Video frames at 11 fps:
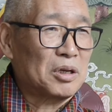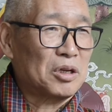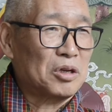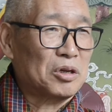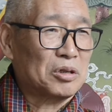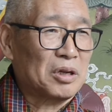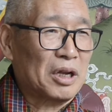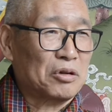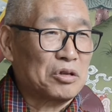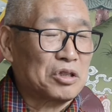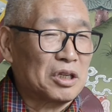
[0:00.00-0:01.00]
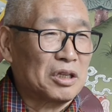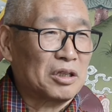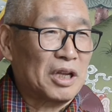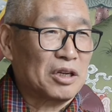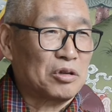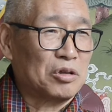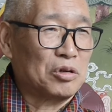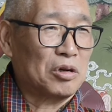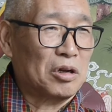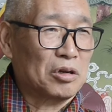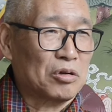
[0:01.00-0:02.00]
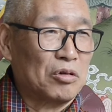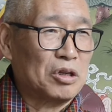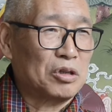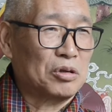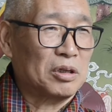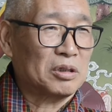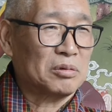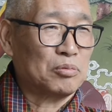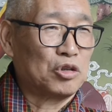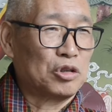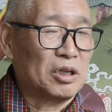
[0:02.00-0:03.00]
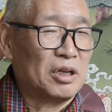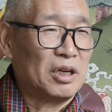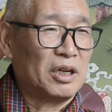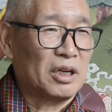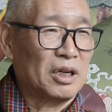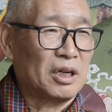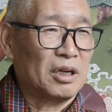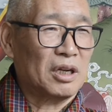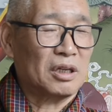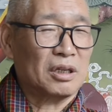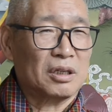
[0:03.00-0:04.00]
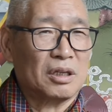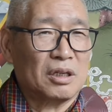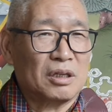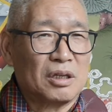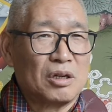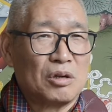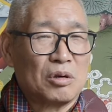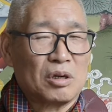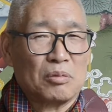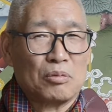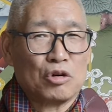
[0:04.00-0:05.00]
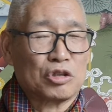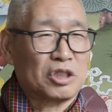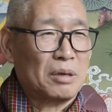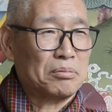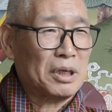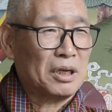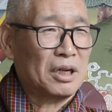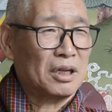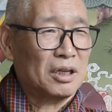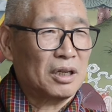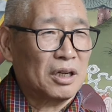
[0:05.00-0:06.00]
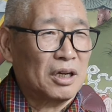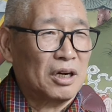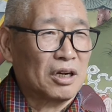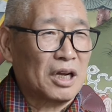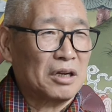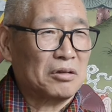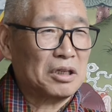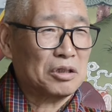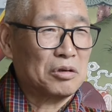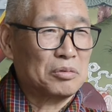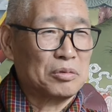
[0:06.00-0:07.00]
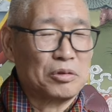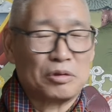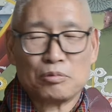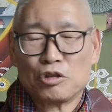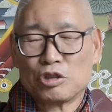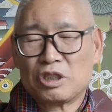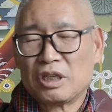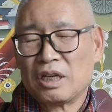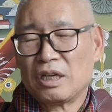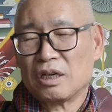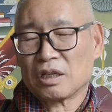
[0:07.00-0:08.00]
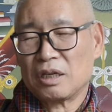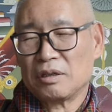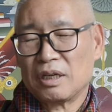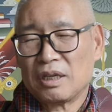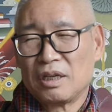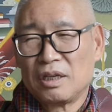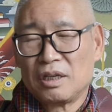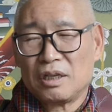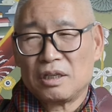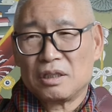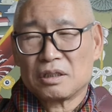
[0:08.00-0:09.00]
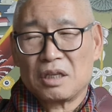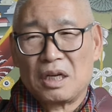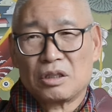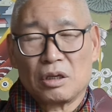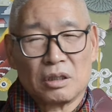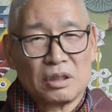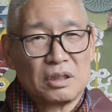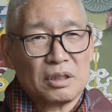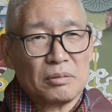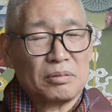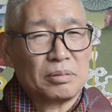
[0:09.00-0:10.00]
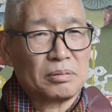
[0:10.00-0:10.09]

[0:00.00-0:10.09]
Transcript: you know acquisition that you all went through is bootlegging and uh, hmm. boat dumping and uh, all kind of thing, no boat rigging, all kind of thing. So I thought this is a